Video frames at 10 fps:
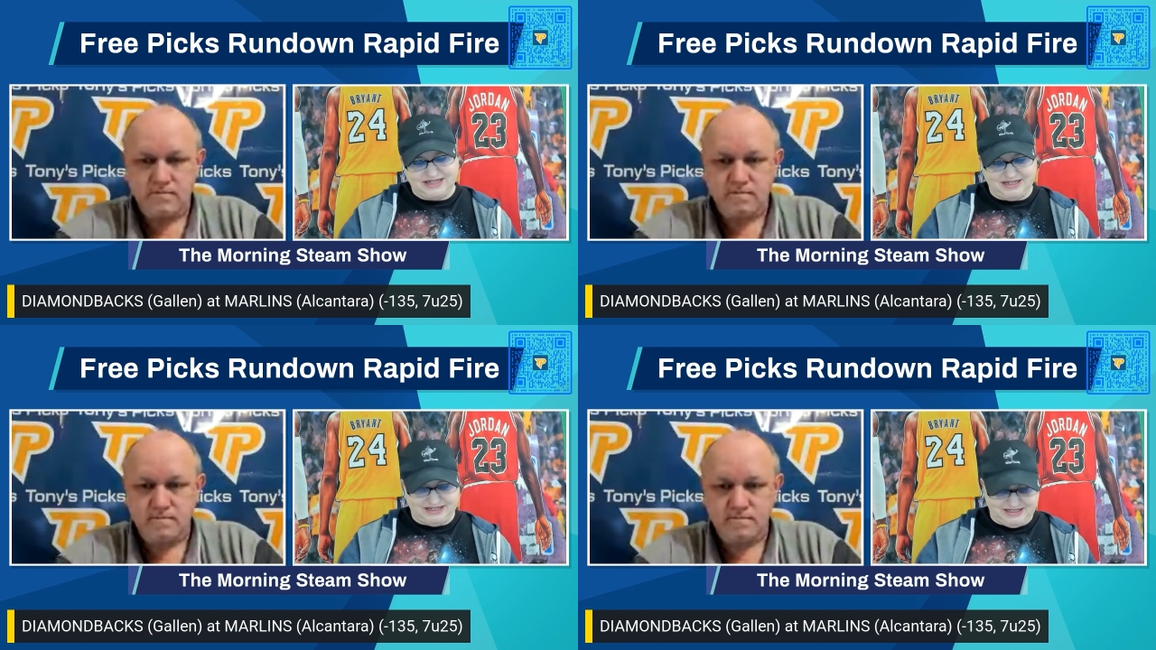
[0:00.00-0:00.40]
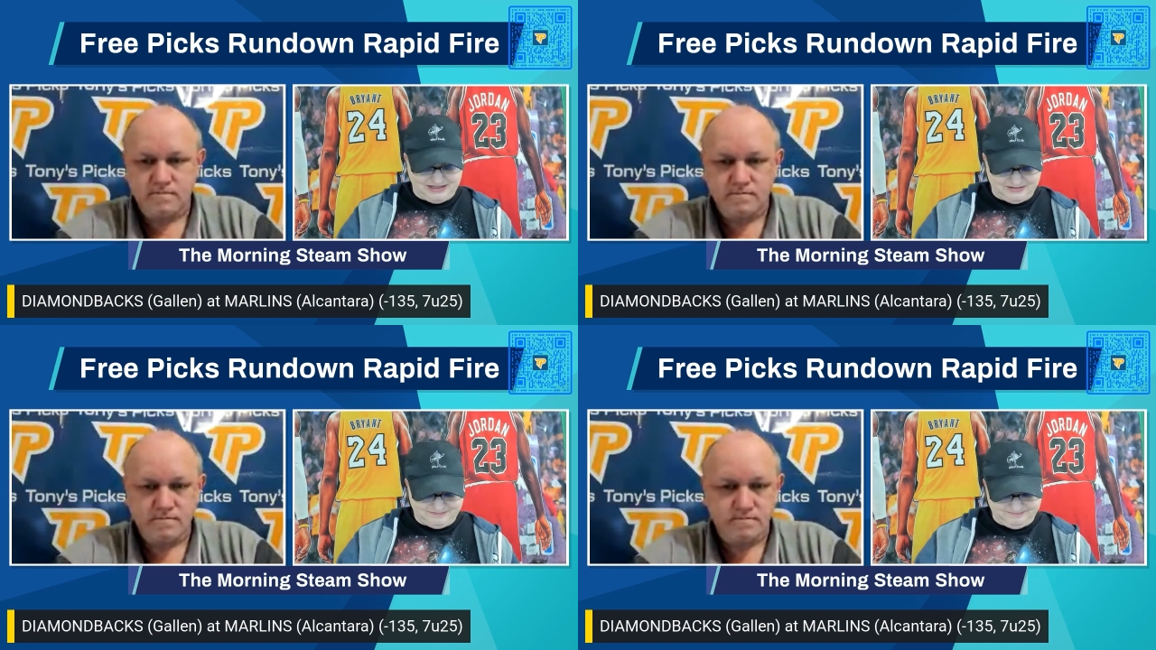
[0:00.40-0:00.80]

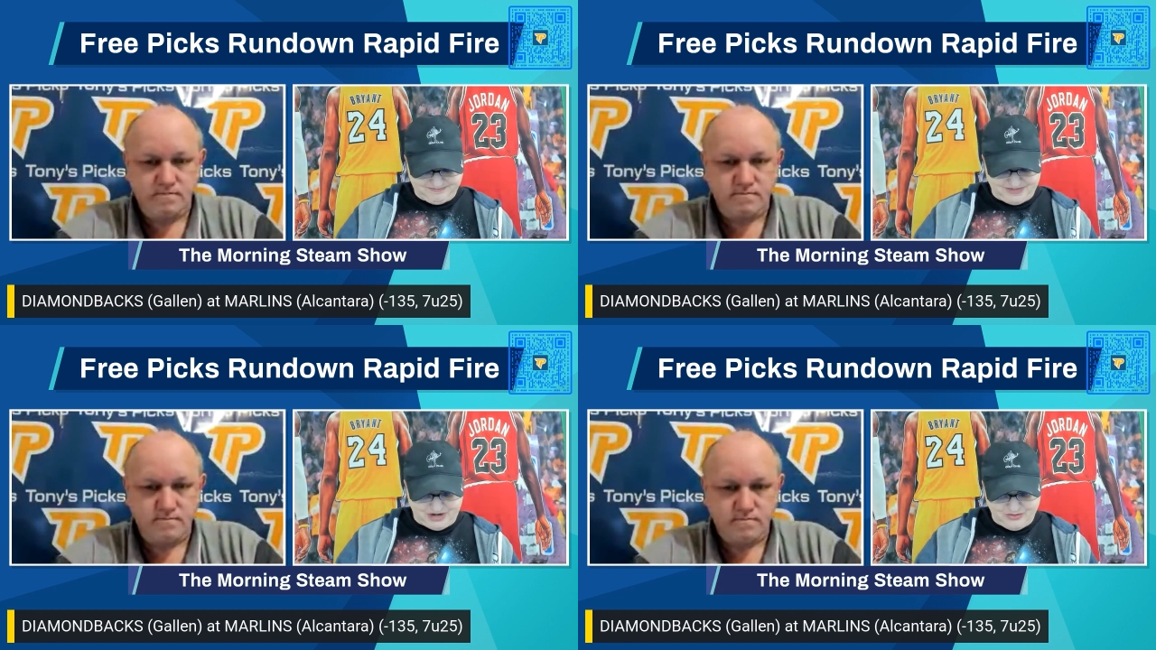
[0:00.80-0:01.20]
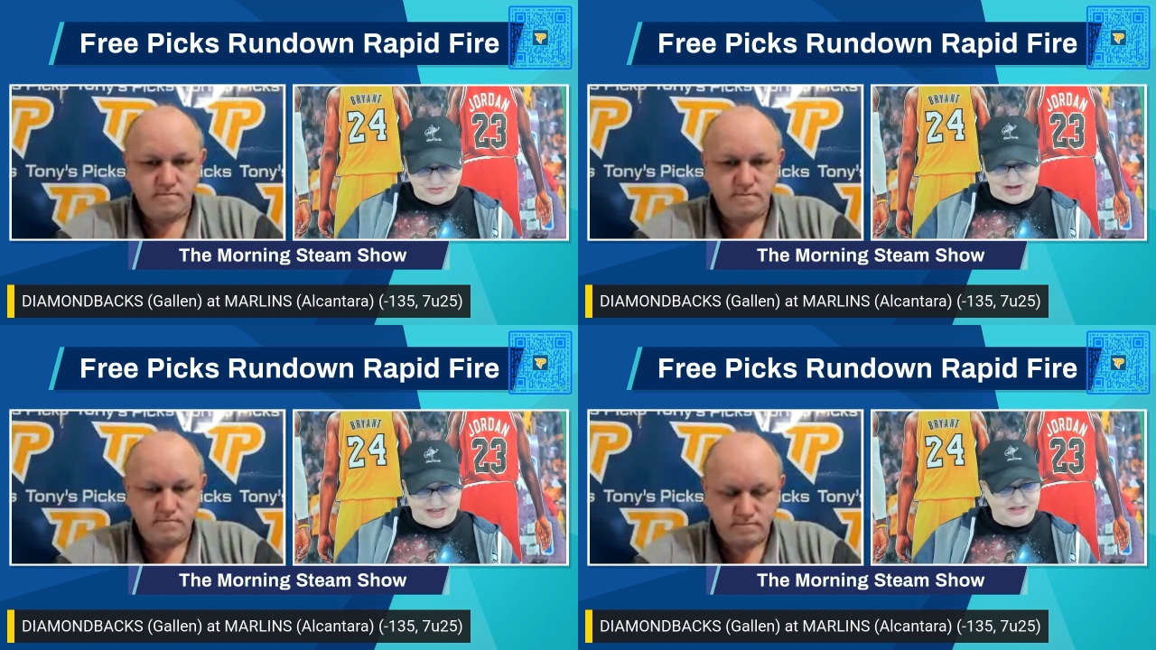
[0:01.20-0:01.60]
Speaker 1: uh, you know,
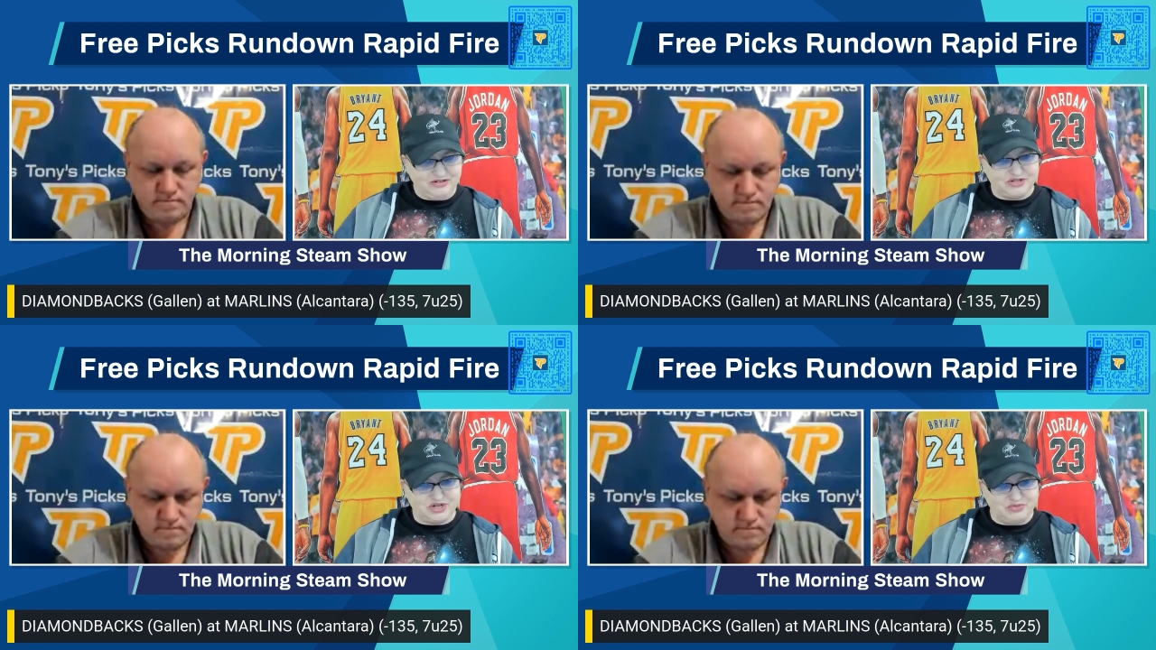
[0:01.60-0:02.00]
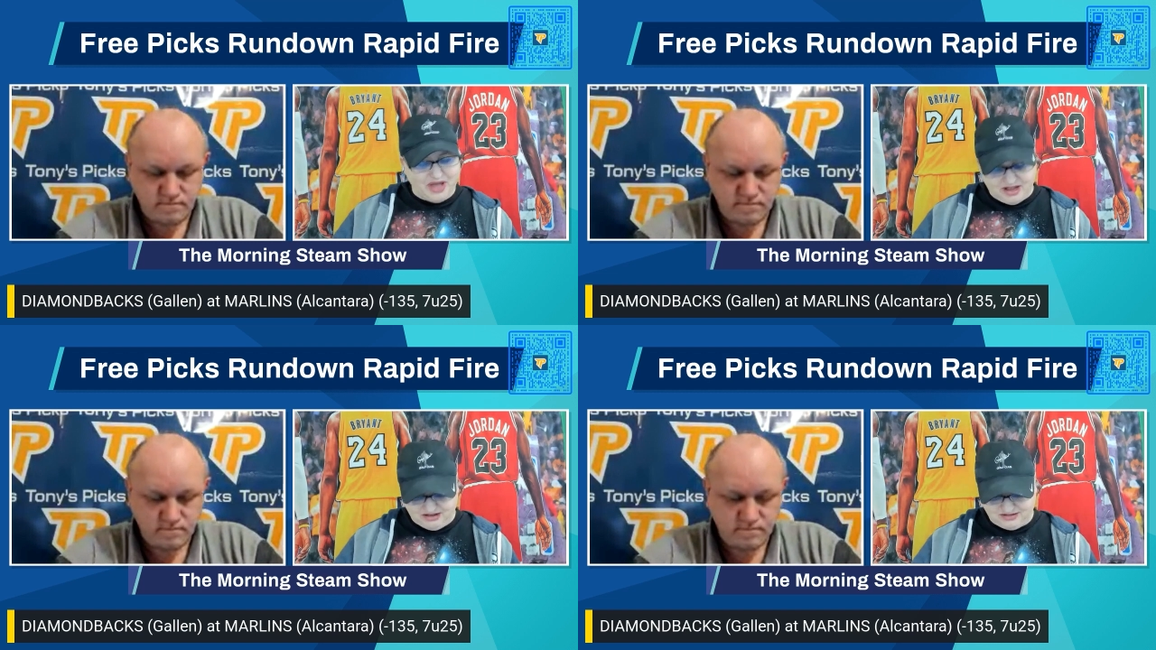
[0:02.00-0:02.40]
right-handers too
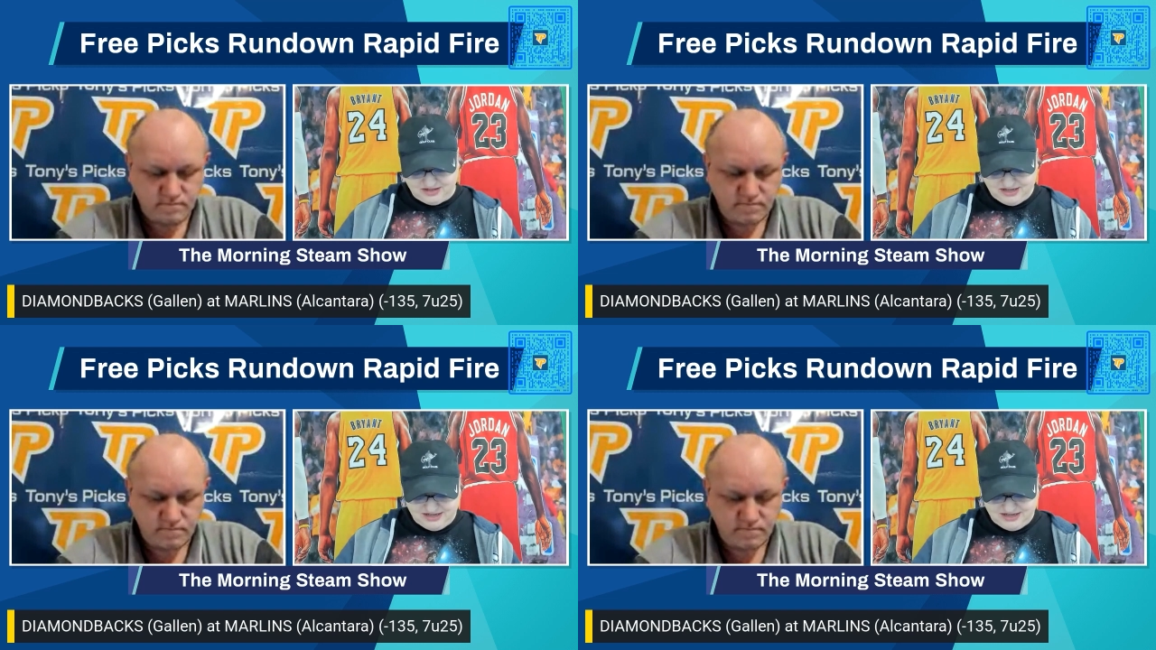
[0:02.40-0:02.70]
well.